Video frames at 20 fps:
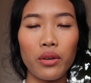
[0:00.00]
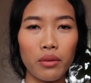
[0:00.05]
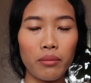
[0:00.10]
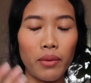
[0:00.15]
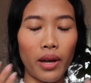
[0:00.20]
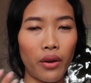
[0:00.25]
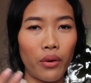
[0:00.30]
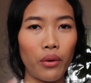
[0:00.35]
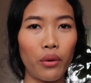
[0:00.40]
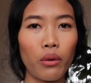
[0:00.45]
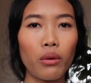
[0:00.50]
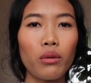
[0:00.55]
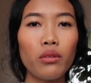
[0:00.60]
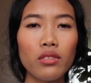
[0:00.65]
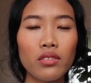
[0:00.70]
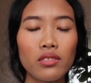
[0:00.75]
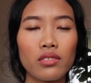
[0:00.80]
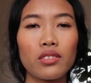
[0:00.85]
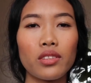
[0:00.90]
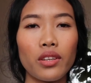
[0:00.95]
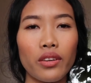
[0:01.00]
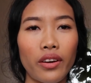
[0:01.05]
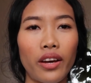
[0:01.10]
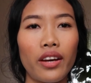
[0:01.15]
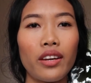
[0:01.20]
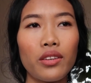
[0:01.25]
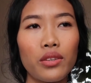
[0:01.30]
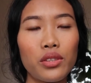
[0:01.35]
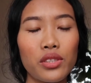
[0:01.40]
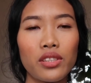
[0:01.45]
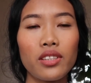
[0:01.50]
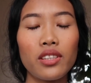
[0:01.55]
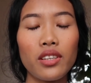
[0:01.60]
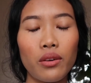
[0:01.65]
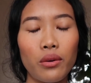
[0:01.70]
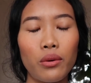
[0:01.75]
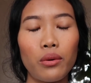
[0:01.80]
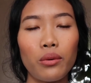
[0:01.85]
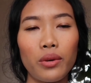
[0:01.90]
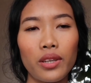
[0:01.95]
on my own, so I usually
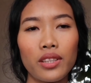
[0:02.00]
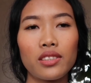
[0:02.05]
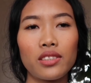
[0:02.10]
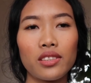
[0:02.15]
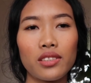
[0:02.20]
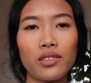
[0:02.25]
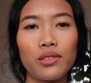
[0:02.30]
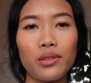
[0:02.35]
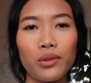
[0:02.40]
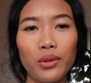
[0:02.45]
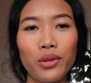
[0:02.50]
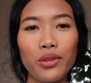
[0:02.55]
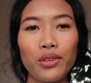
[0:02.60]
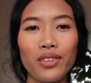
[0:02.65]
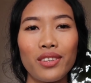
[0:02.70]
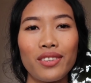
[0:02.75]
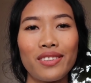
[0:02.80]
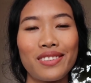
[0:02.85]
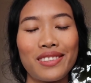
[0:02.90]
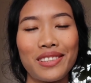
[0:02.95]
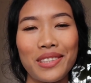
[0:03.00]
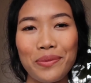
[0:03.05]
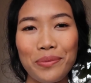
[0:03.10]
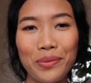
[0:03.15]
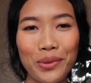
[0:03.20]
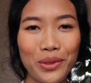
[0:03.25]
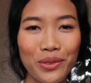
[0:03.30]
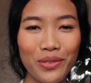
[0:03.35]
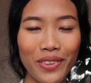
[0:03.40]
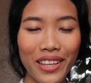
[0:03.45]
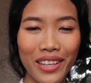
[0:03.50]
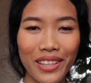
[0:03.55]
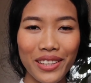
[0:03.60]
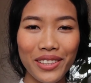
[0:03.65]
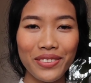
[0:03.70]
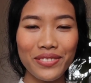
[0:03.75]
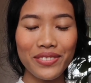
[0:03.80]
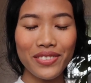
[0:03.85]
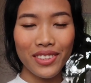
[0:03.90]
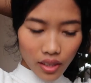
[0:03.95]
always just do simple
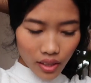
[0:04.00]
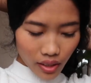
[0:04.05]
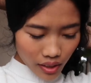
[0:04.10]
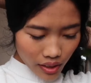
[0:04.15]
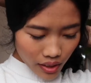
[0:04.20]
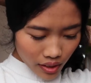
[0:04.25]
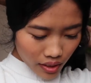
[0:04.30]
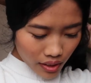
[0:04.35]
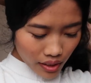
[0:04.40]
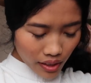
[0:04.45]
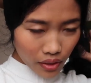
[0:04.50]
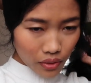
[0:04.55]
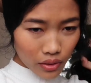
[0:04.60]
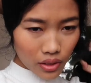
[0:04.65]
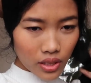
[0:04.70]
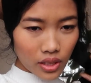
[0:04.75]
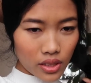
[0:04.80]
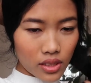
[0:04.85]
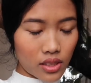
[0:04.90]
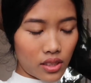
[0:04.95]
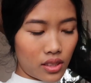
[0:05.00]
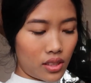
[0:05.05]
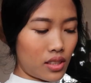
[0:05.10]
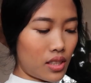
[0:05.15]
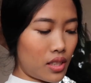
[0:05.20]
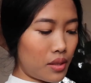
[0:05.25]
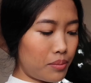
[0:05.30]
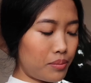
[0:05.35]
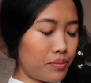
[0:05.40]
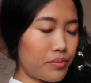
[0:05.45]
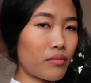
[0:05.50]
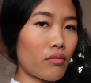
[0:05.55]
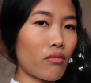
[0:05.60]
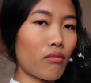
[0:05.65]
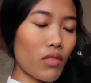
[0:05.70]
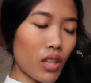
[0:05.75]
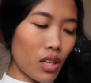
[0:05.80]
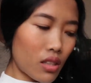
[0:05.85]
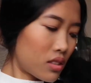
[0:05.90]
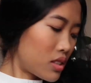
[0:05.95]
makeup. Okay, now let's
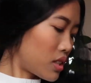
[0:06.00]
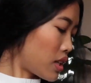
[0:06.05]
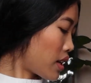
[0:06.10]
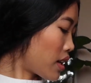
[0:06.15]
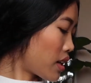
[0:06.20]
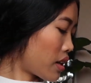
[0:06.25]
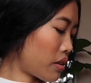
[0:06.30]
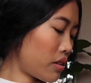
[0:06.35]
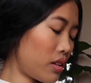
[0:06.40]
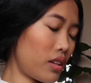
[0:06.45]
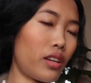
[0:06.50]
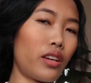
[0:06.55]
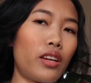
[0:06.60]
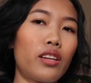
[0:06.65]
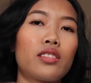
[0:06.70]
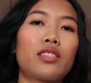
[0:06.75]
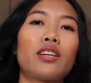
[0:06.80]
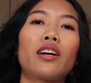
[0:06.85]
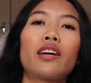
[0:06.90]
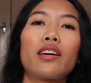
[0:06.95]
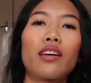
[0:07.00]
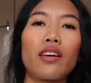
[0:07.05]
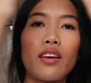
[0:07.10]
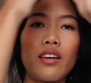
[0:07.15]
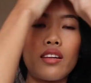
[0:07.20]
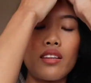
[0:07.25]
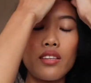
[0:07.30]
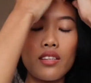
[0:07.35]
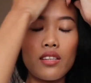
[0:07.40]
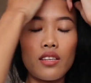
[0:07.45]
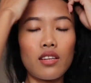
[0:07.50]
take out the hair tie again.